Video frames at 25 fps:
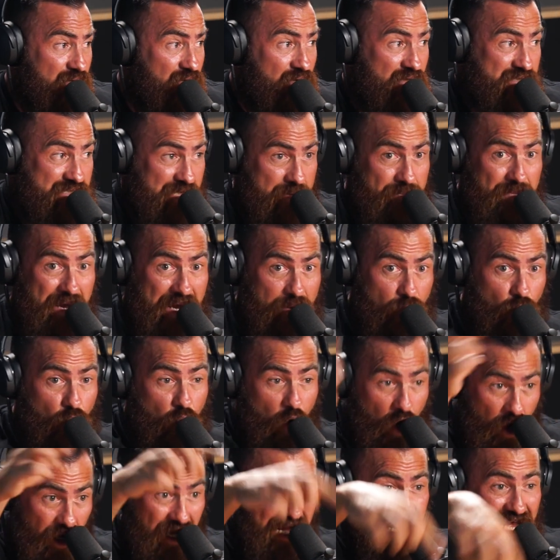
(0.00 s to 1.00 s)
I said, "Mate,
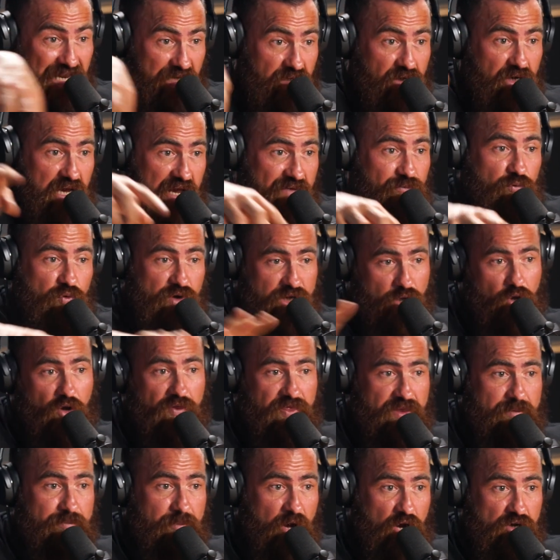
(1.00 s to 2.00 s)
what color have we
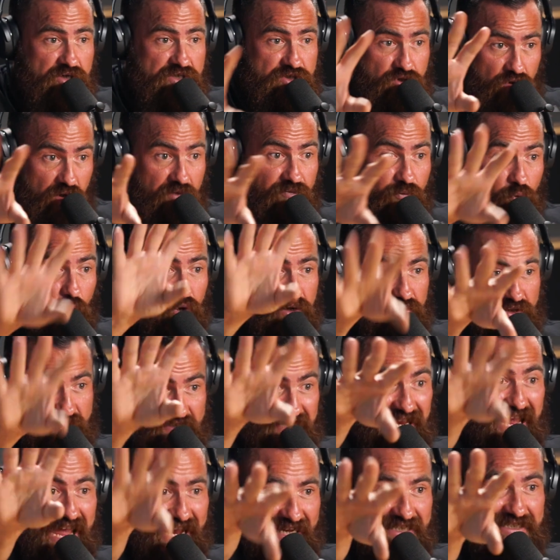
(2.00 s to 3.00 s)
got the most of?
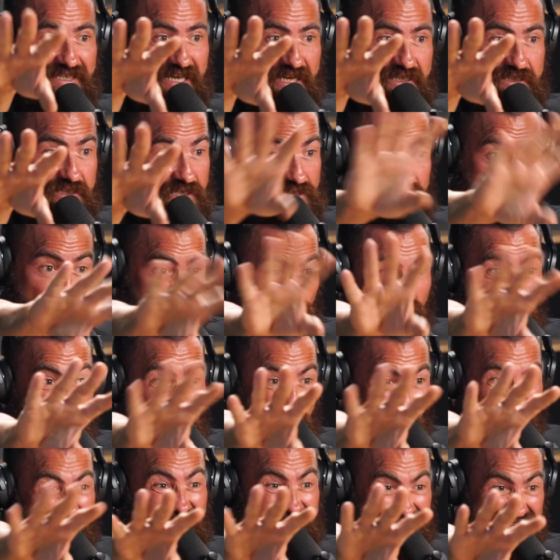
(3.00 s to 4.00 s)
What's excess? Because I don't yeah.
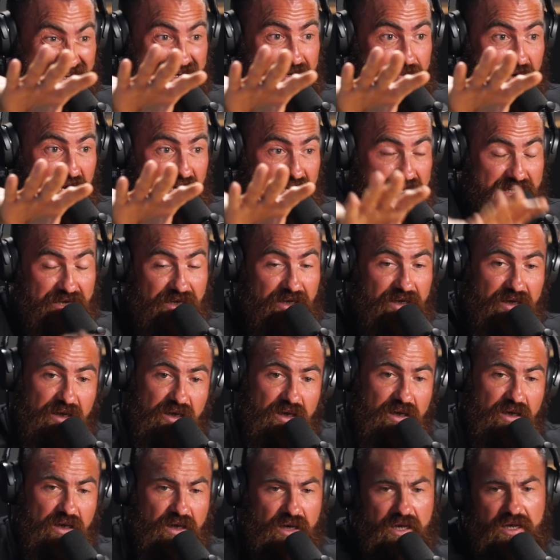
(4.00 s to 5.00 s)
want to waste any money." Yeah.